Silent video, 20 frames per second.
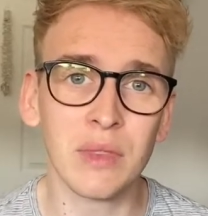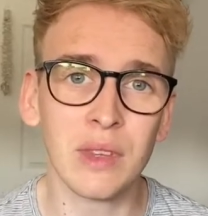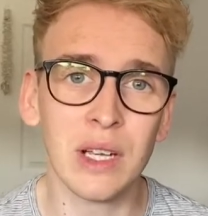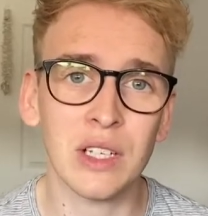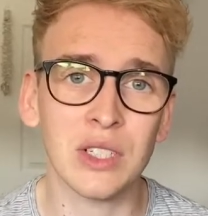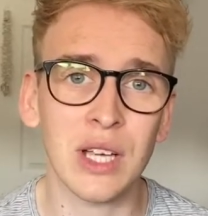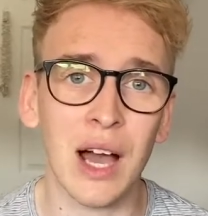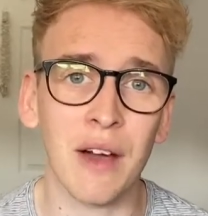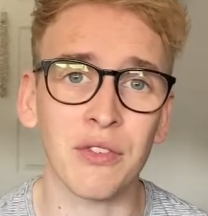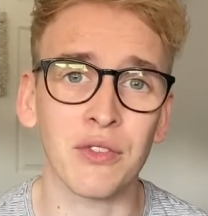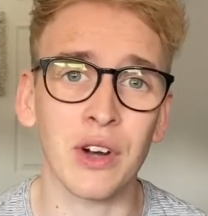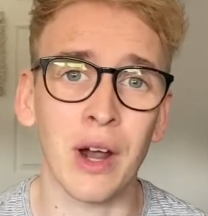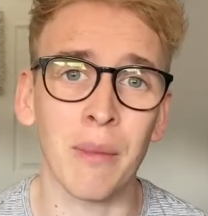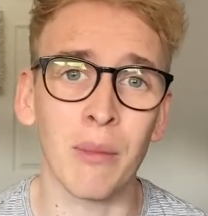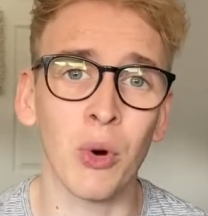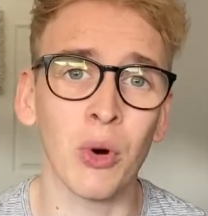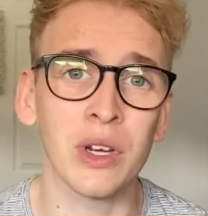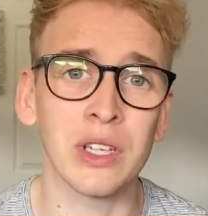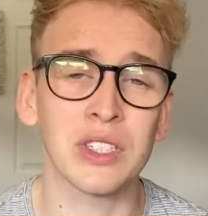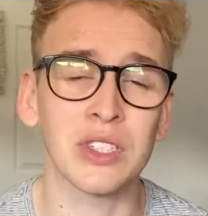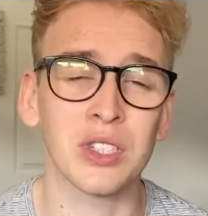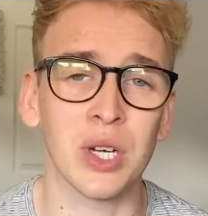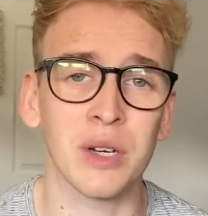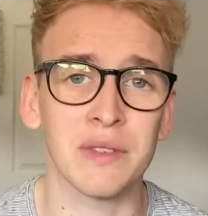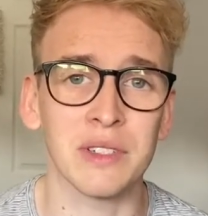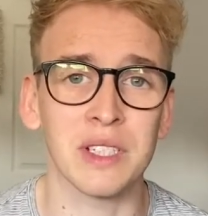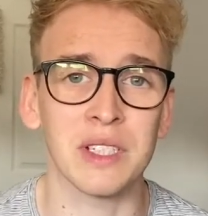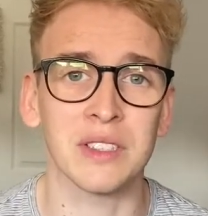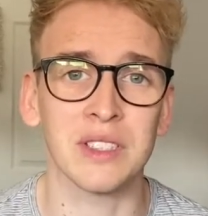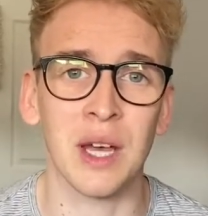So after our morning
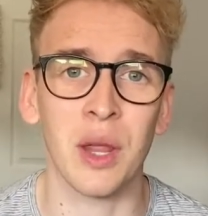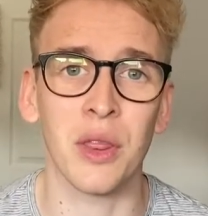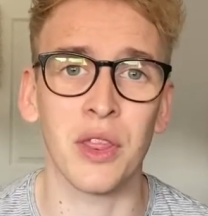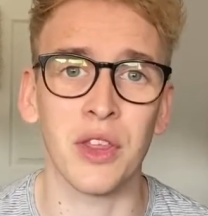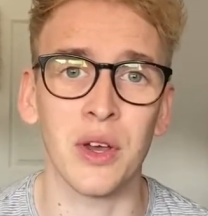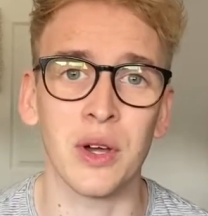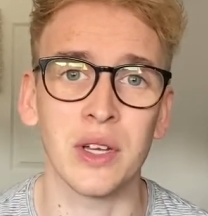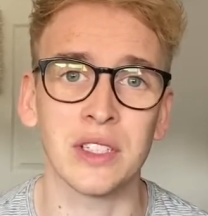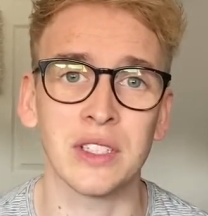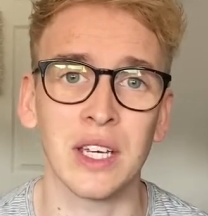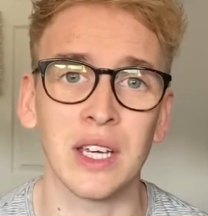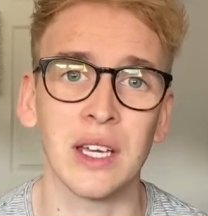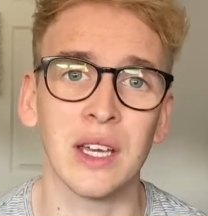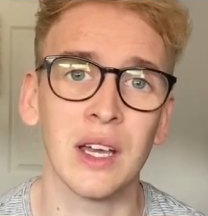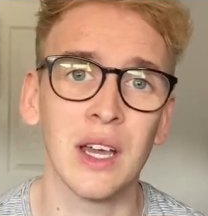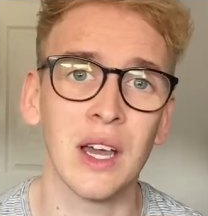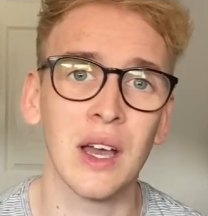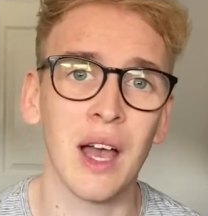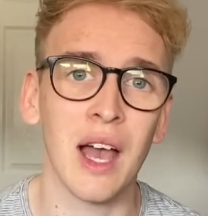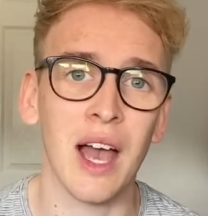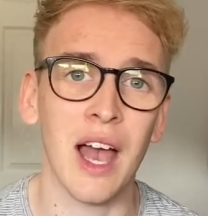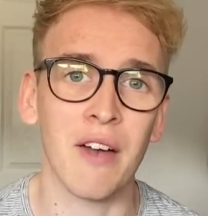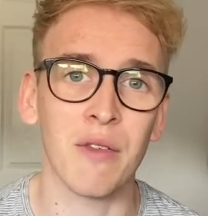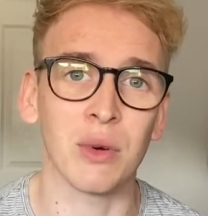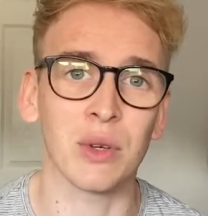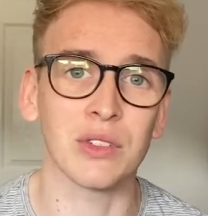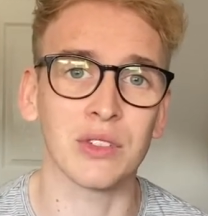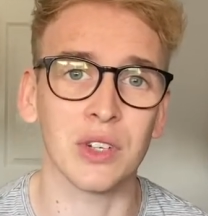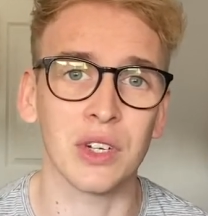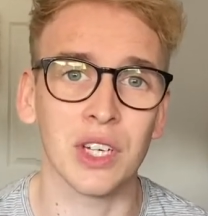service at 10.30,
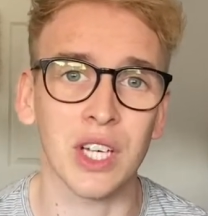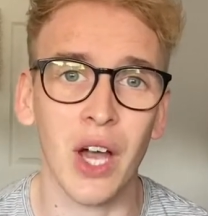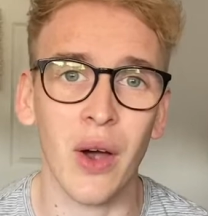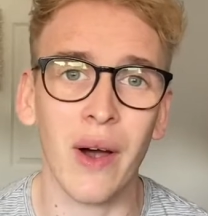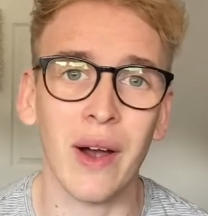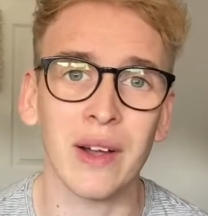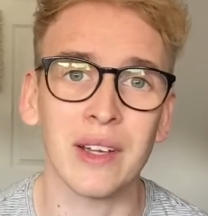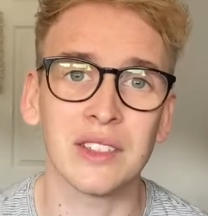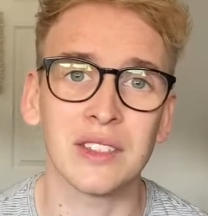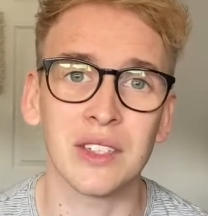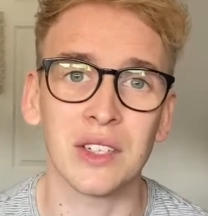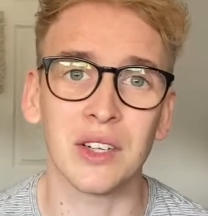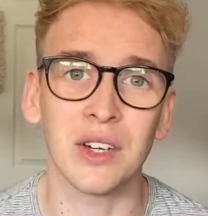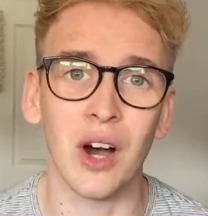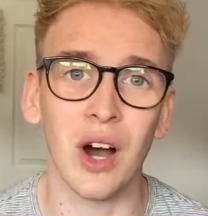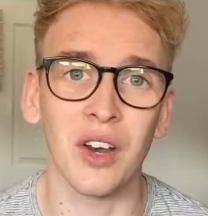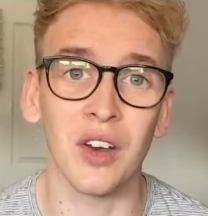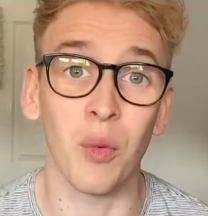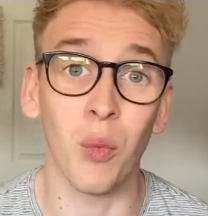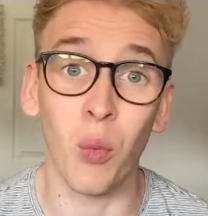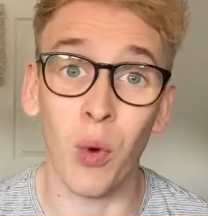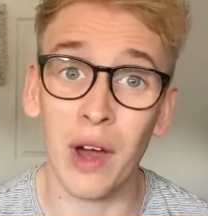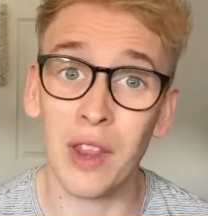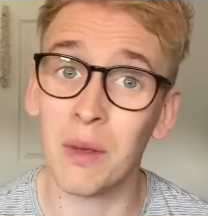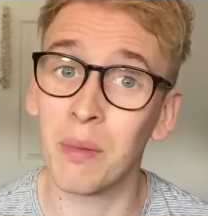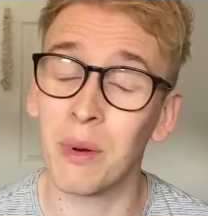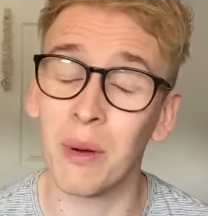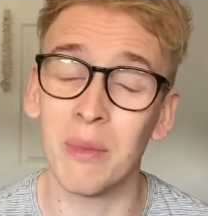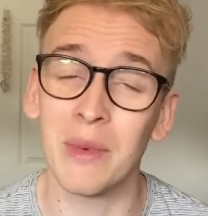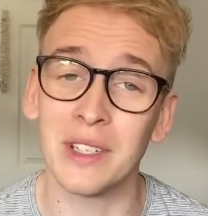everyone's gonna go out into the garden, weather
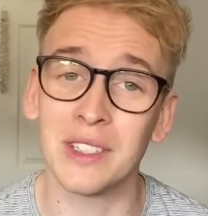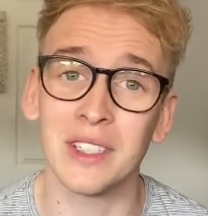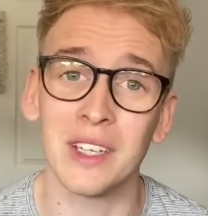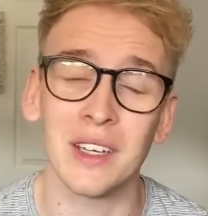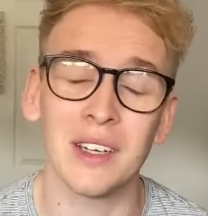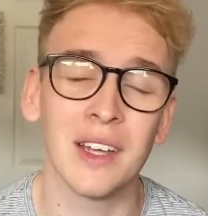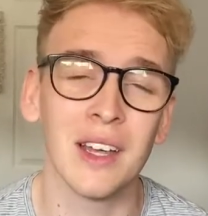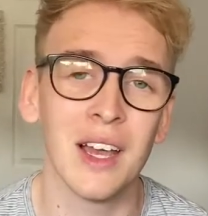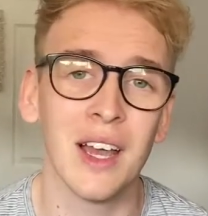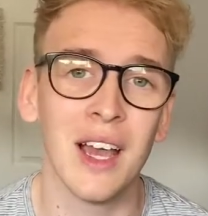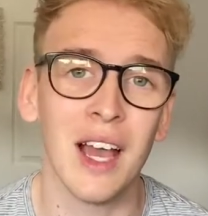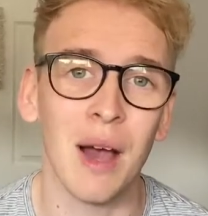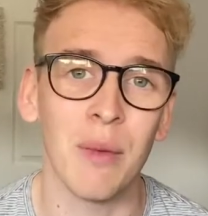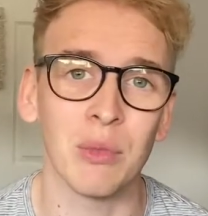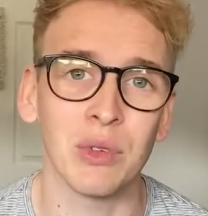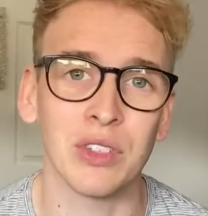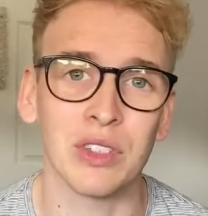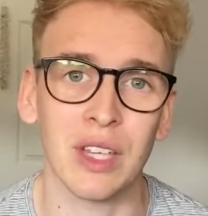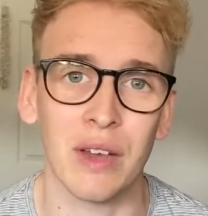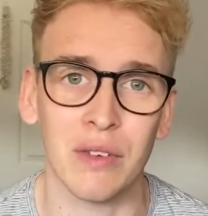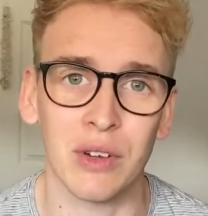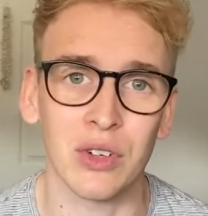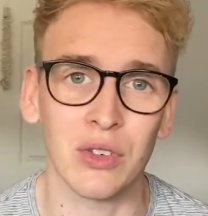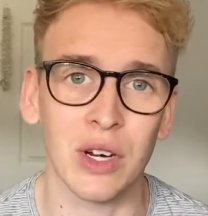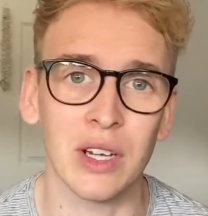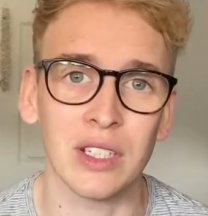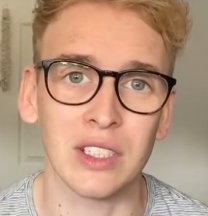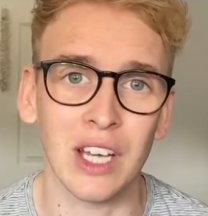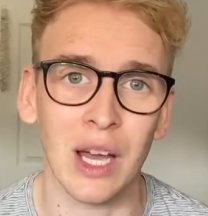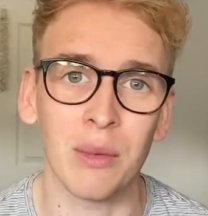permitting, and we'll just have a
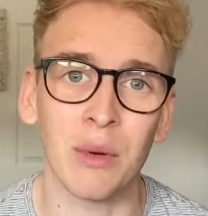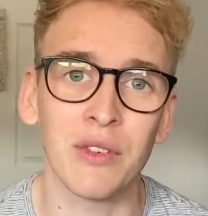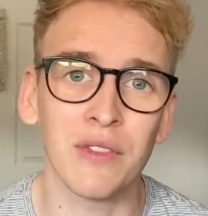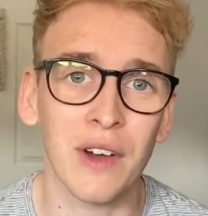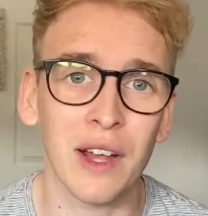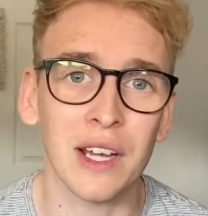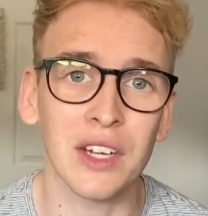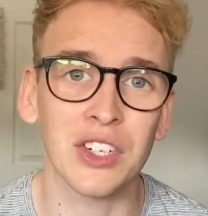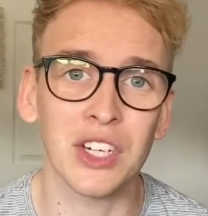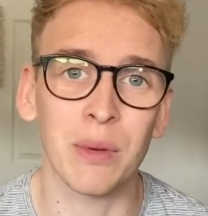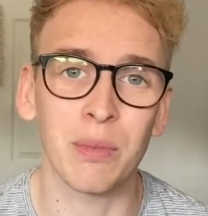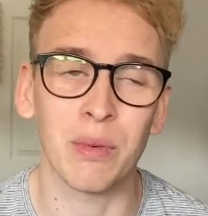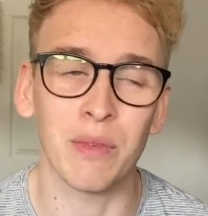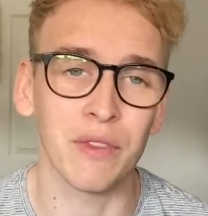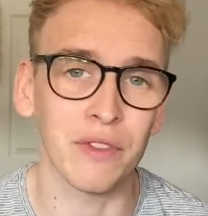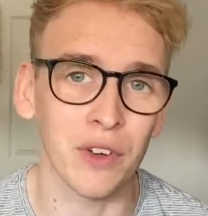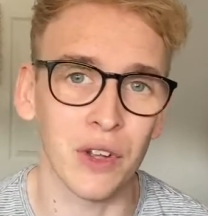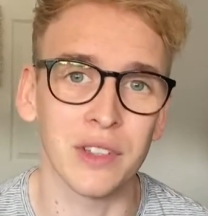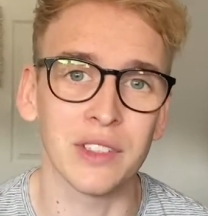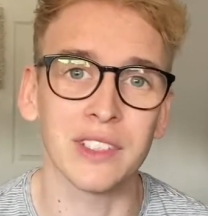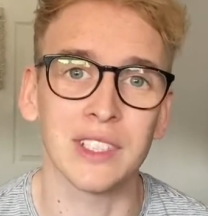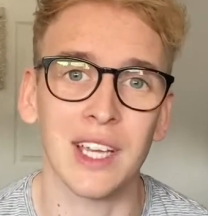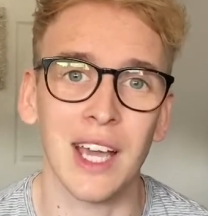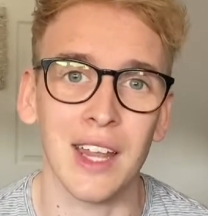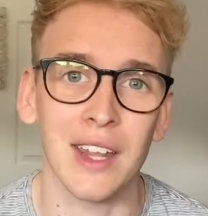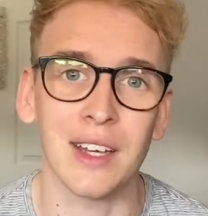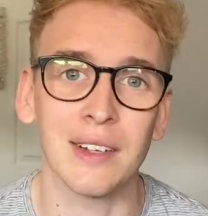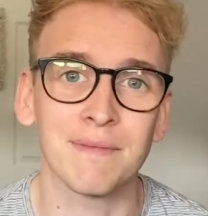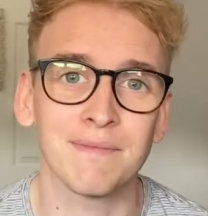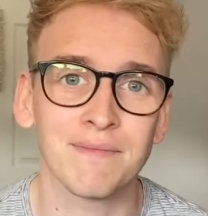great time of fellowship and fun
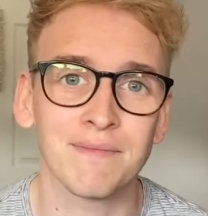together.